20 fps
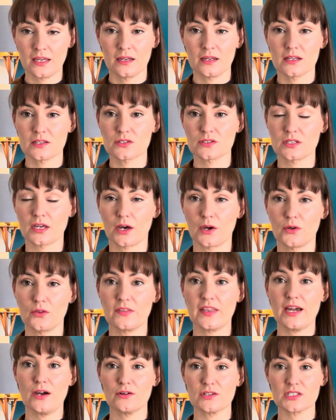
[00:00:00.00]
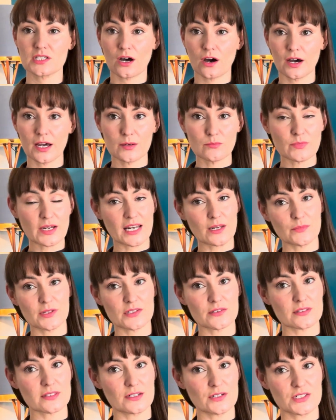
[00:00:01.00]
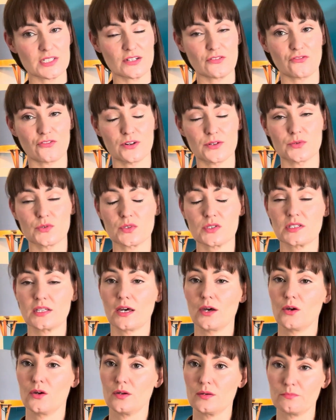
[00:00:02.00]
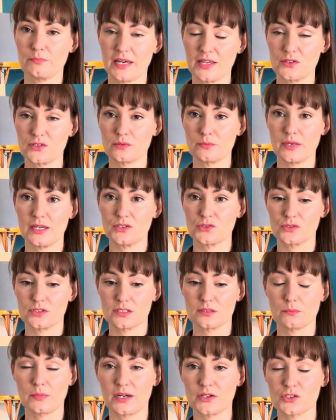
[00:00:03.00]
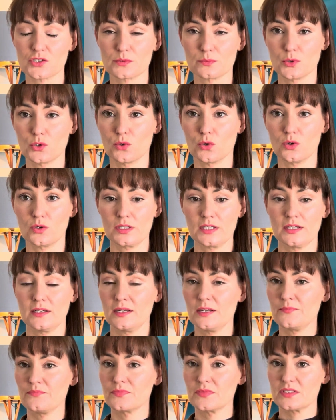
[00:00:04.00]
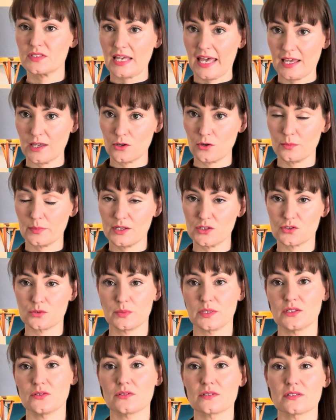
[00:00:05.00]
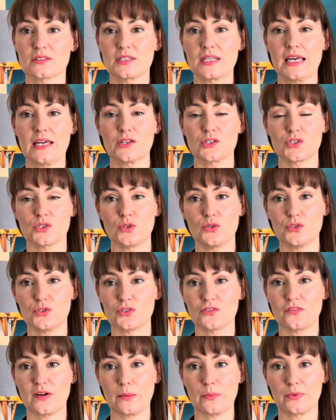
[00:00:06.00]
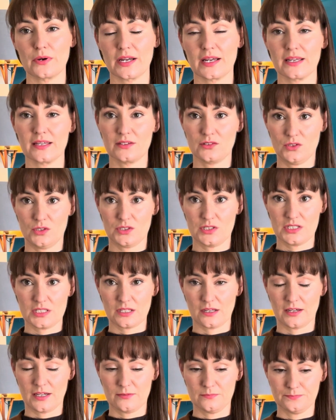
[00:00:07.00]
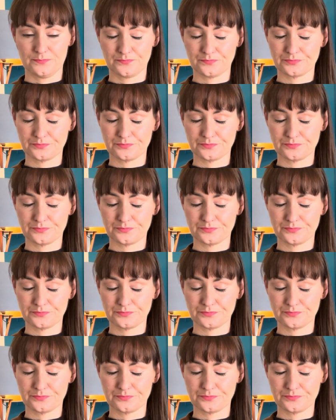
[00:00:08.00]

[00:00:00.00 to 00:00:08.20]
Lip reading: So there are time elements that are different. So made to measure is much more take your measurements, choose your fabric and your design